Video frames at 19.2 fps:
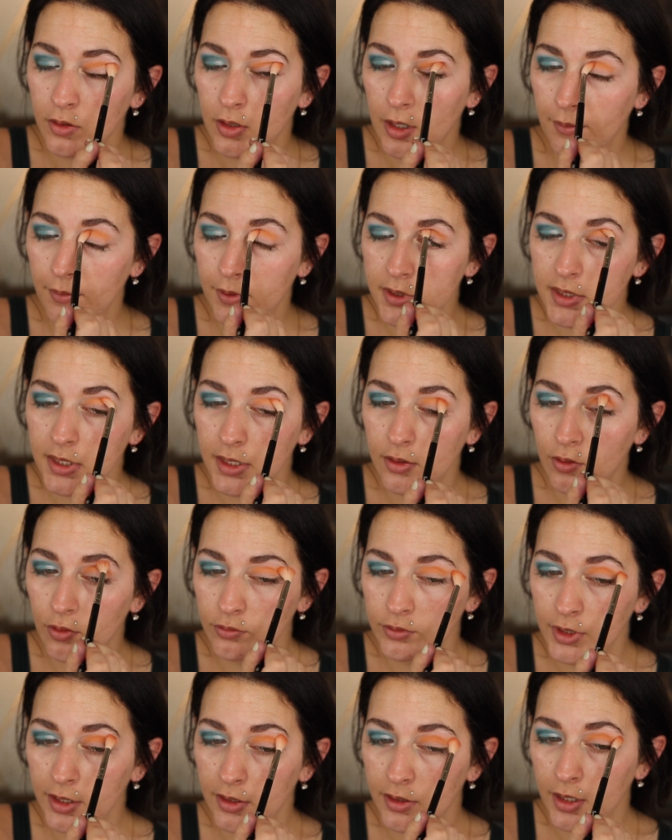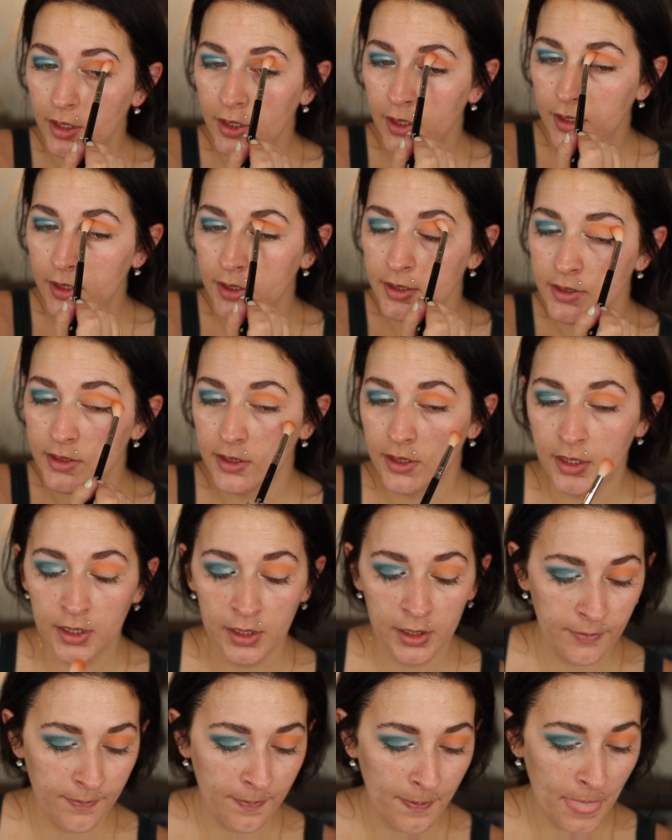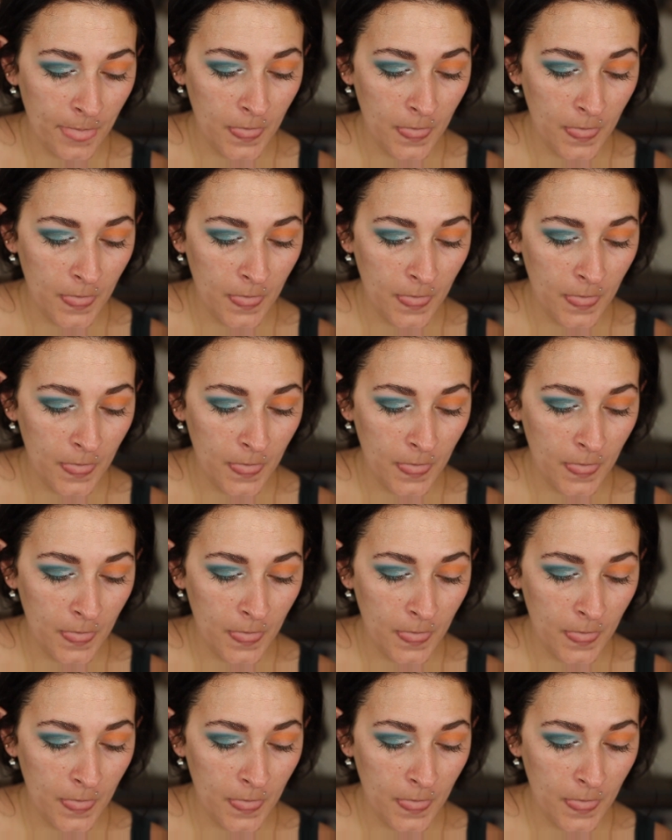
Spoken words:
I will say the only thing is the